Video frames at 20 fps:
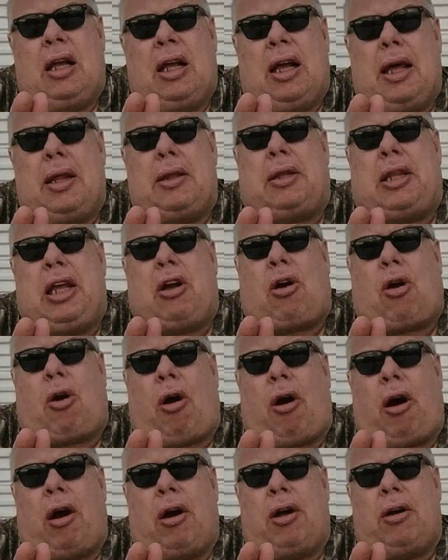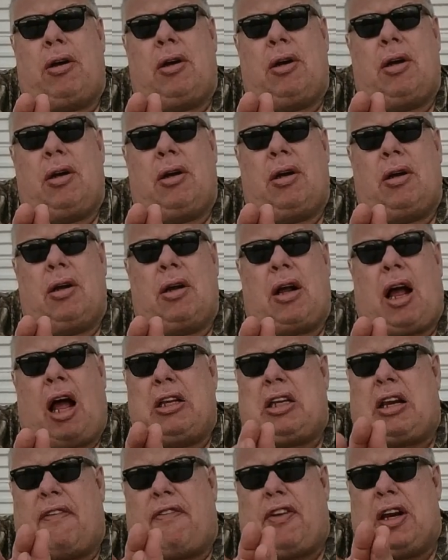SD card,
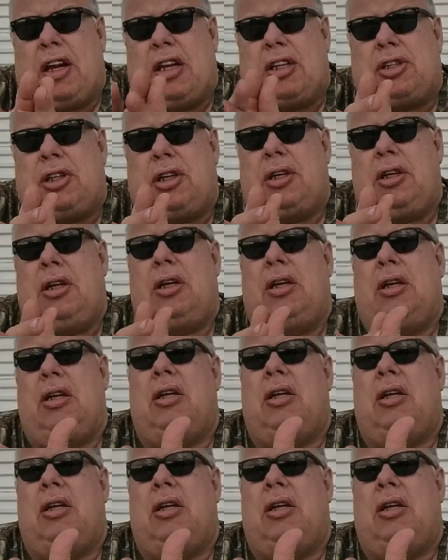high definition,